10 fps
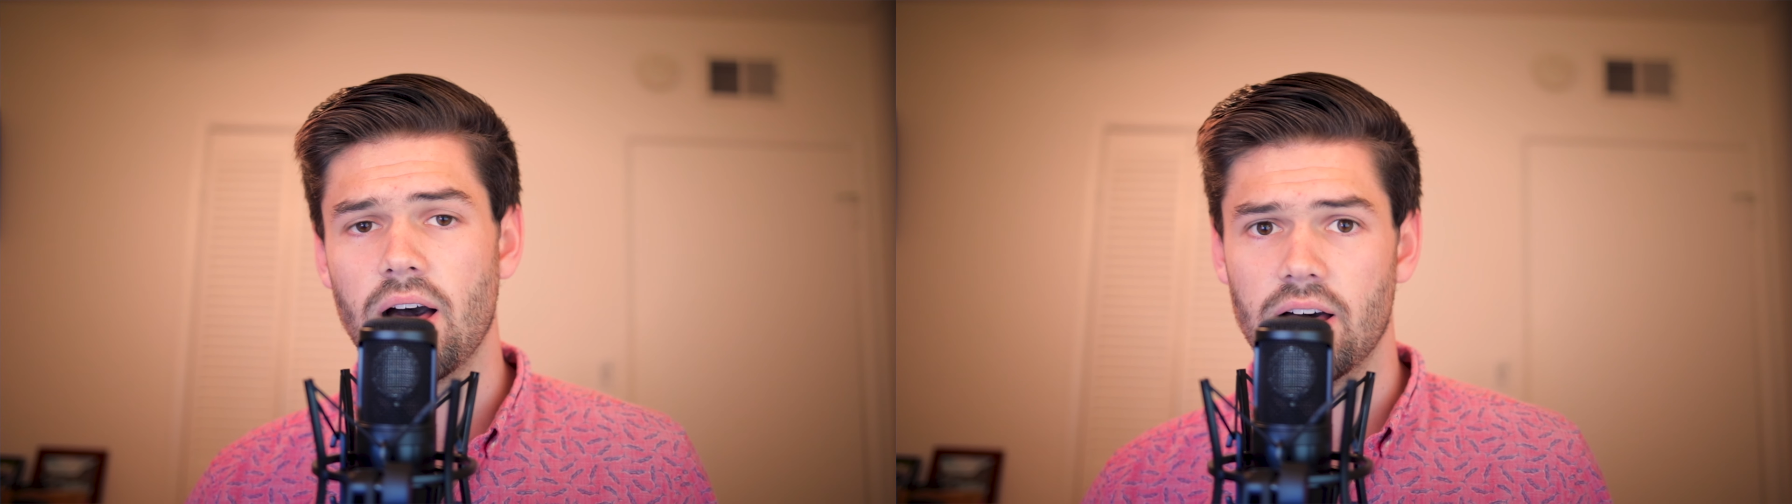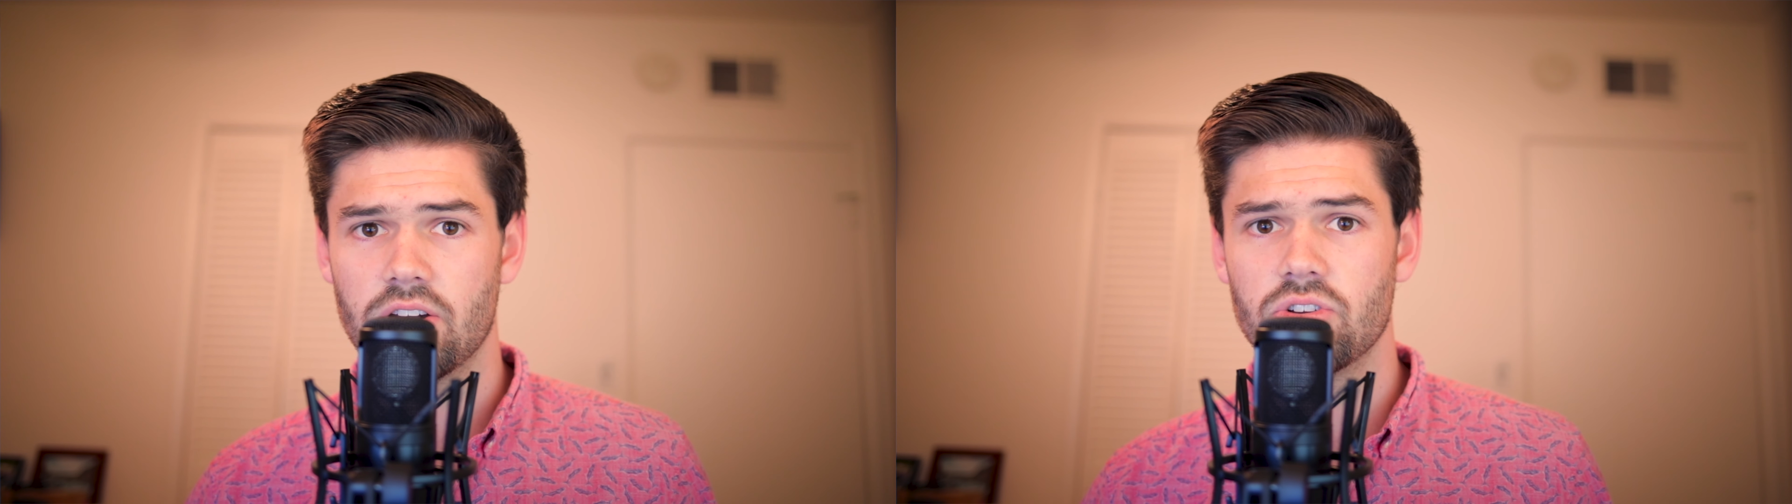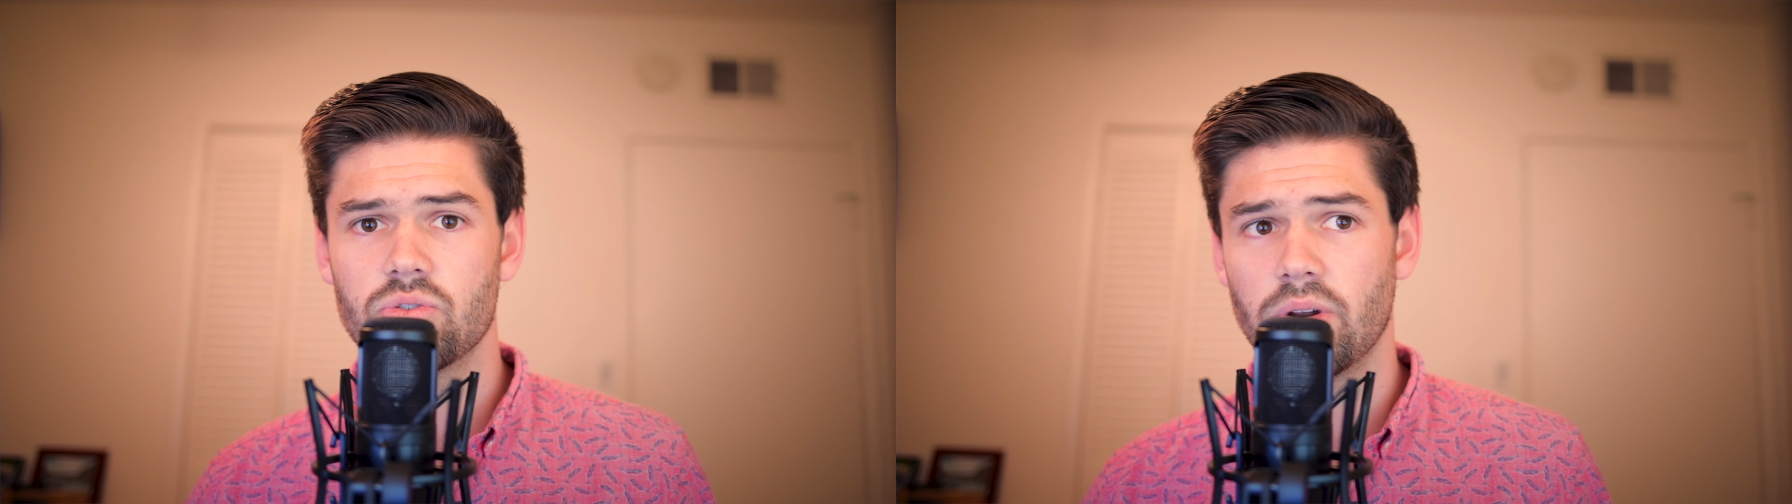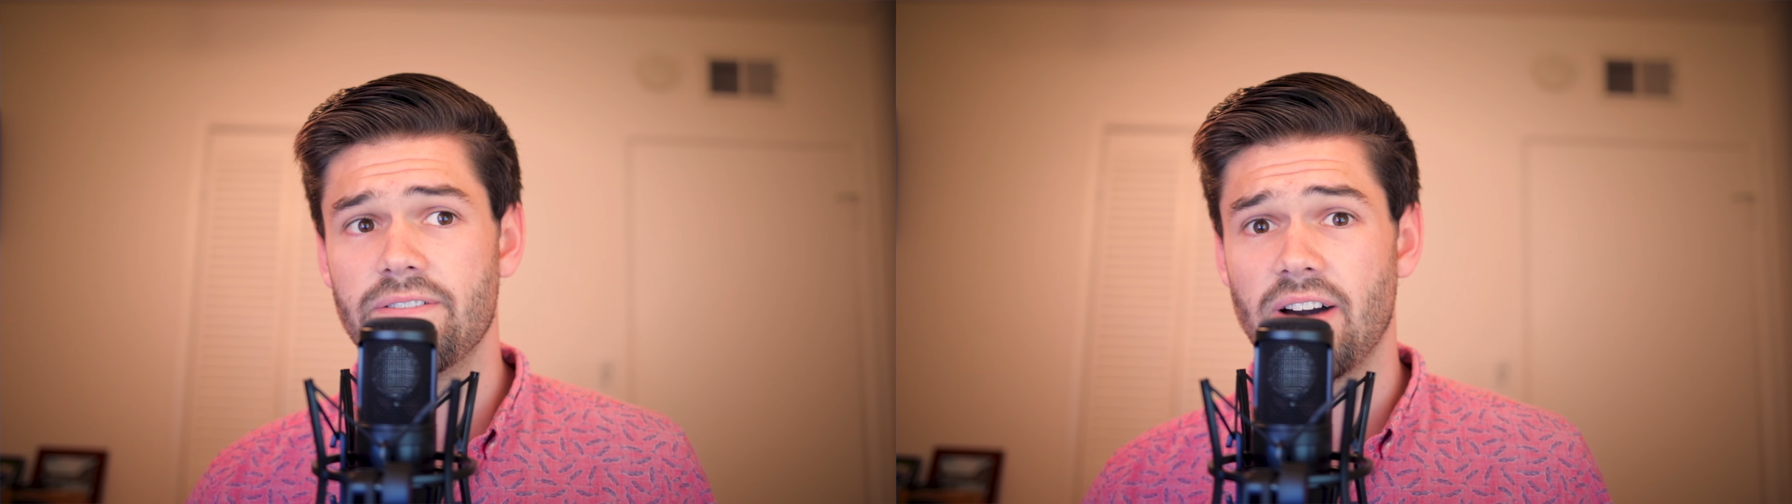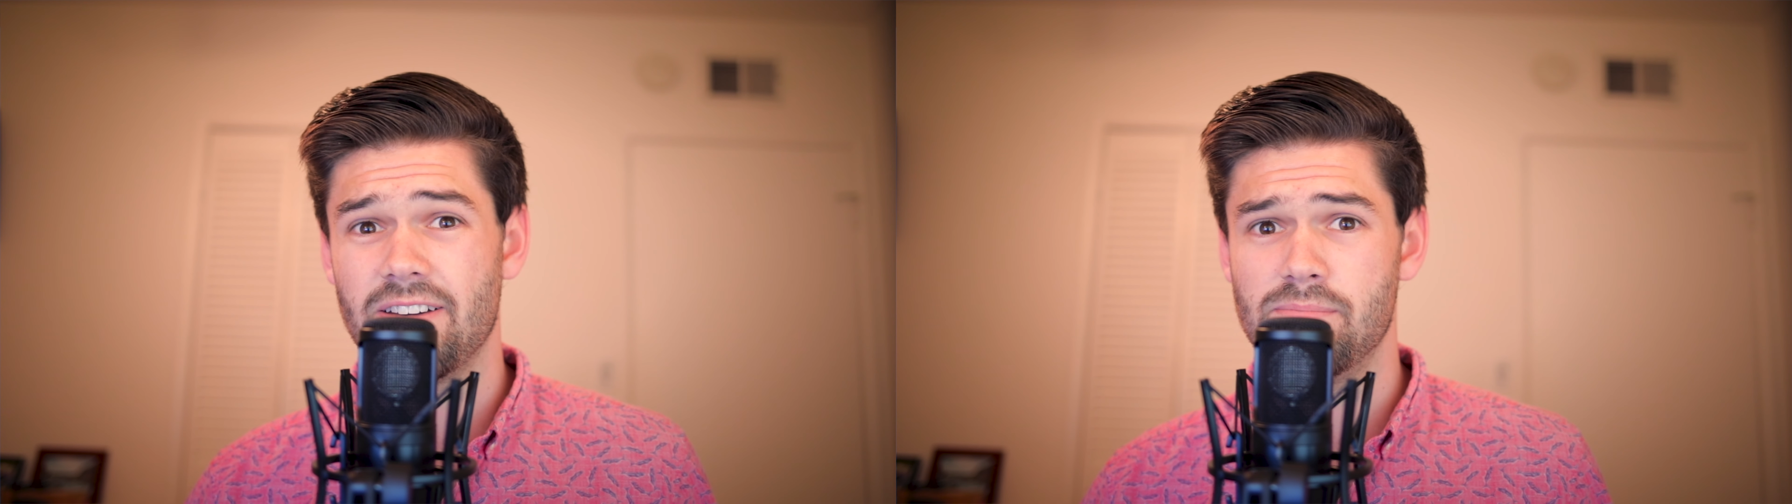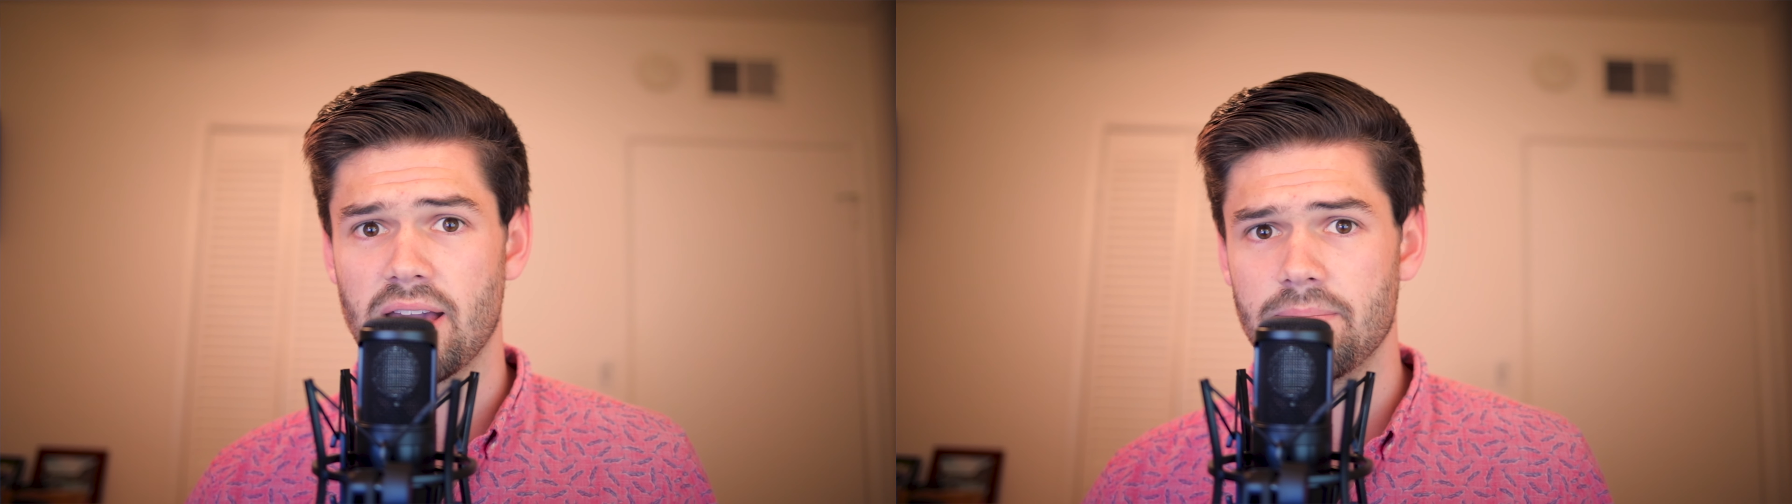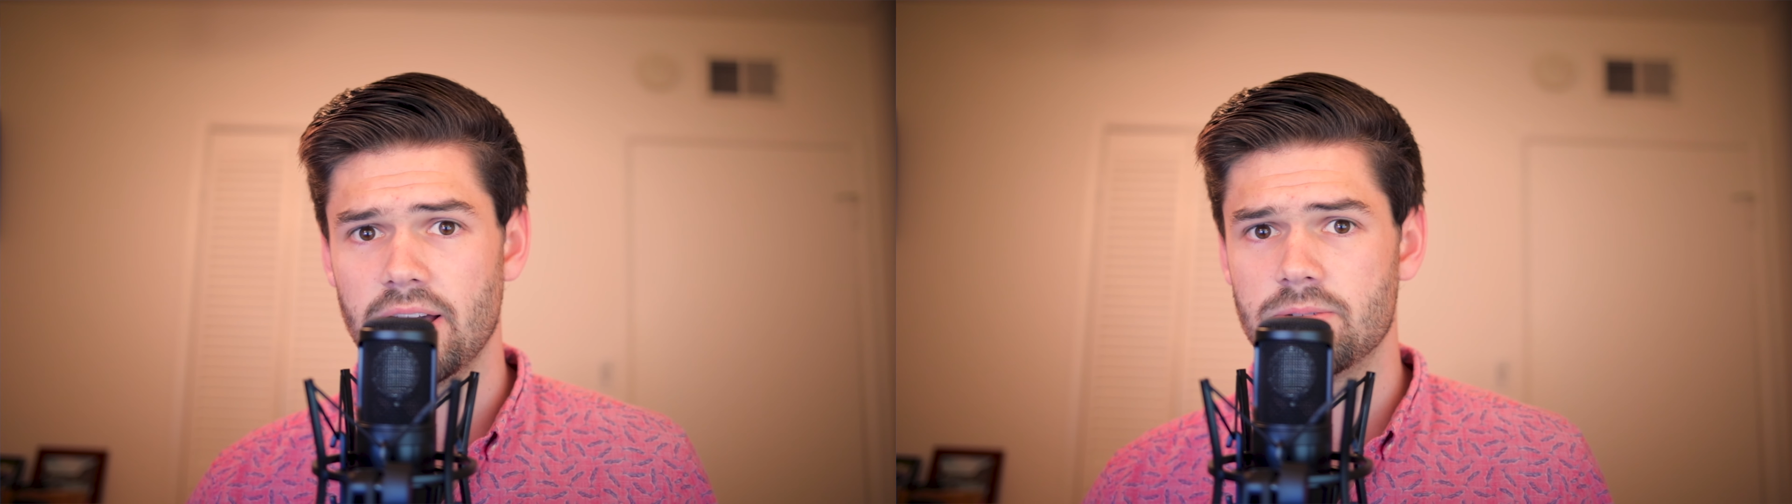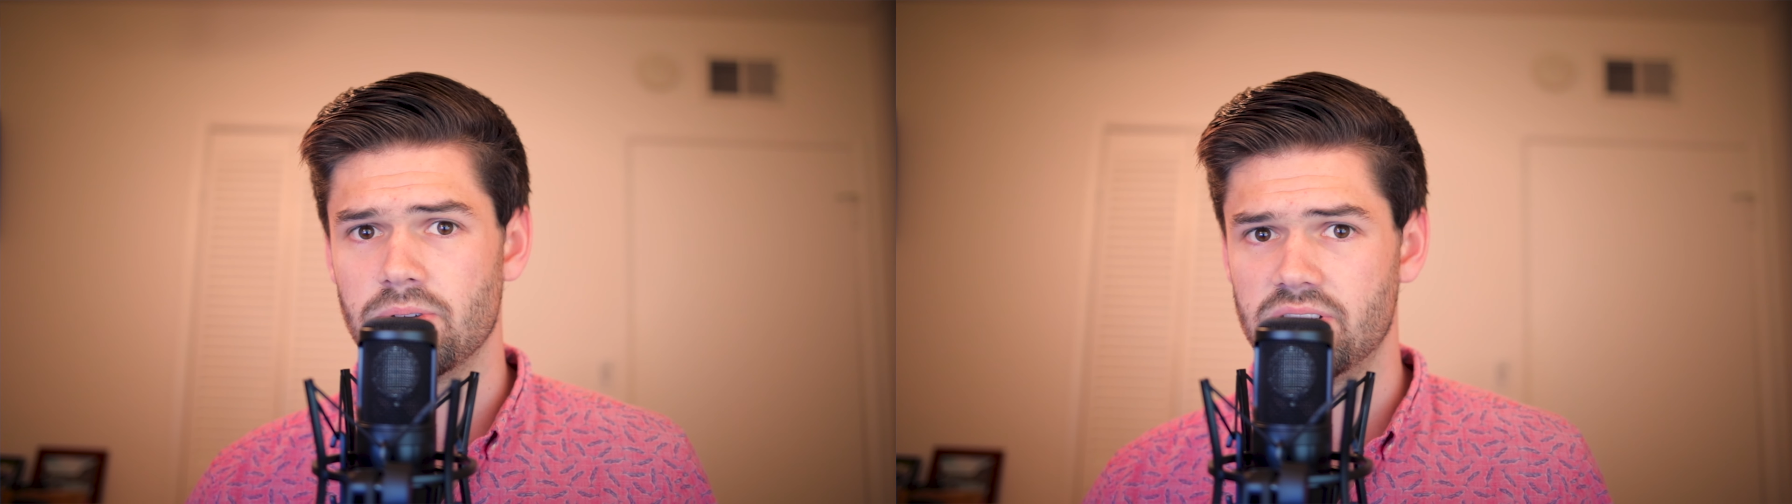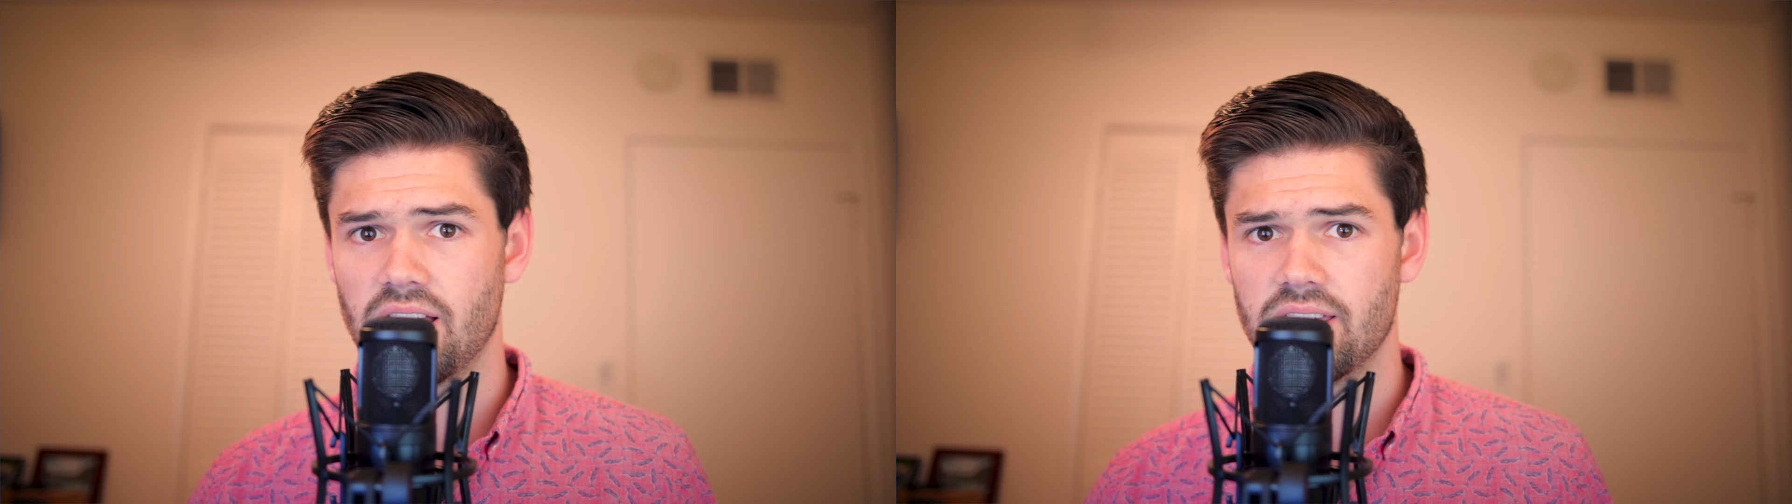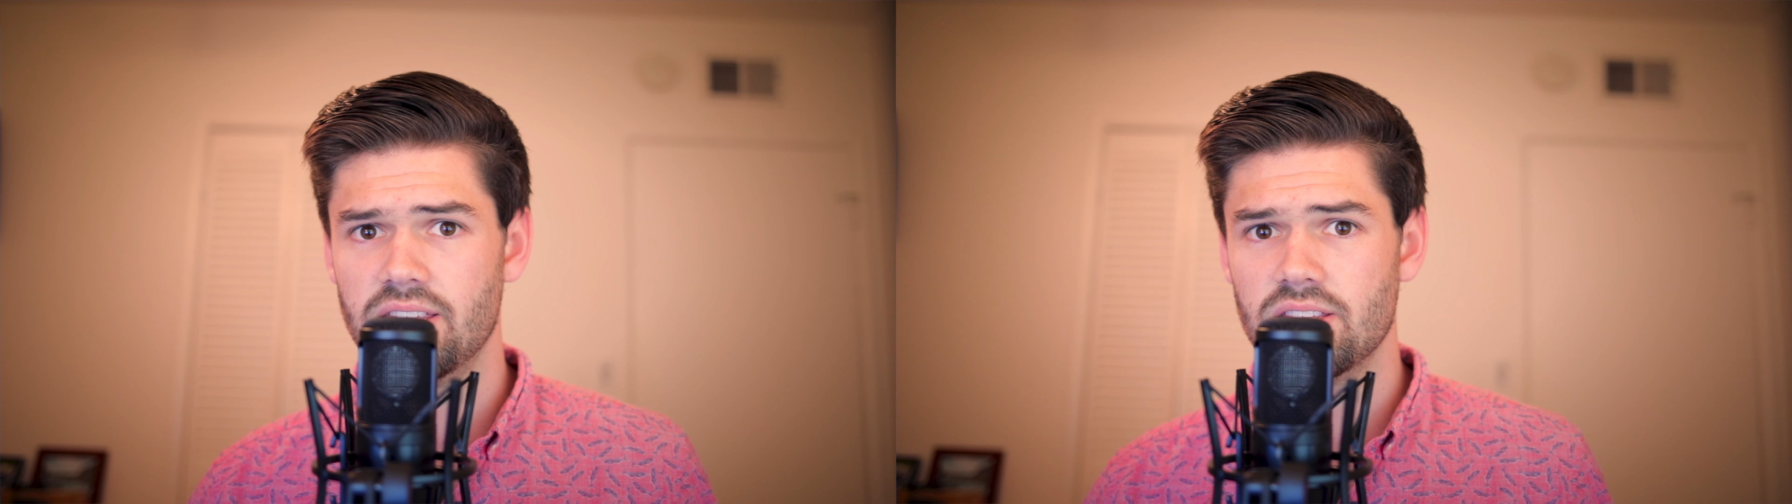125 megabytes per
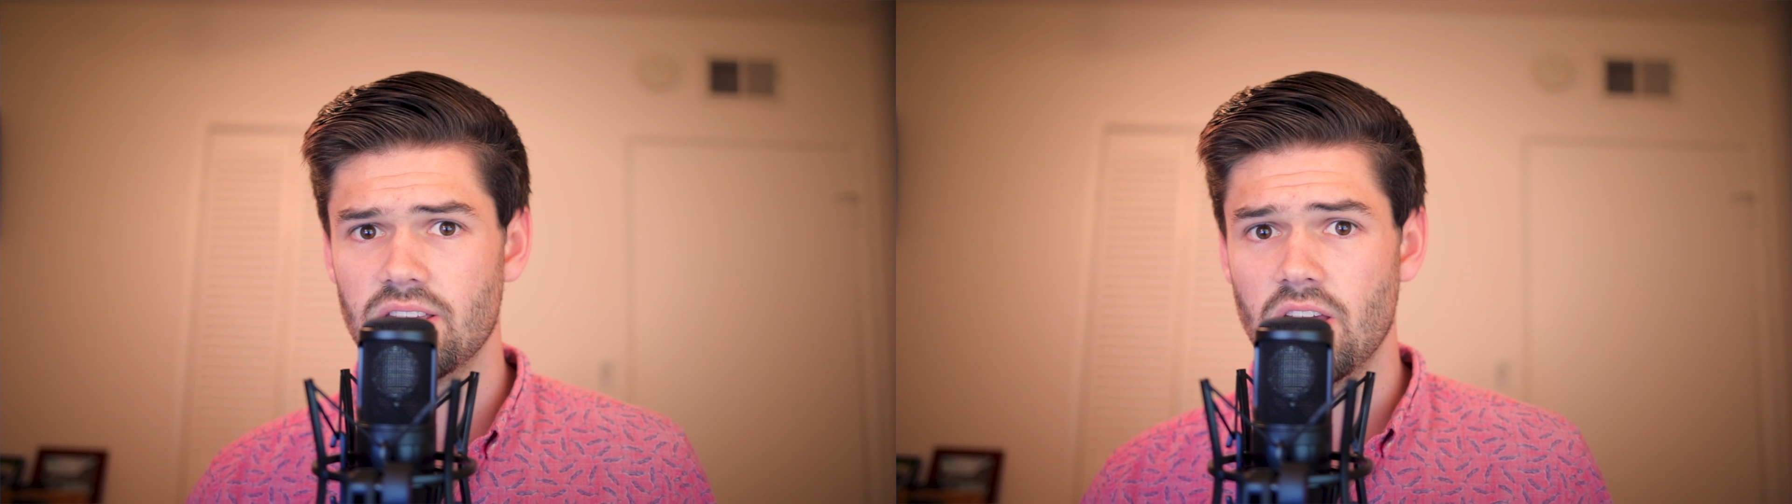second,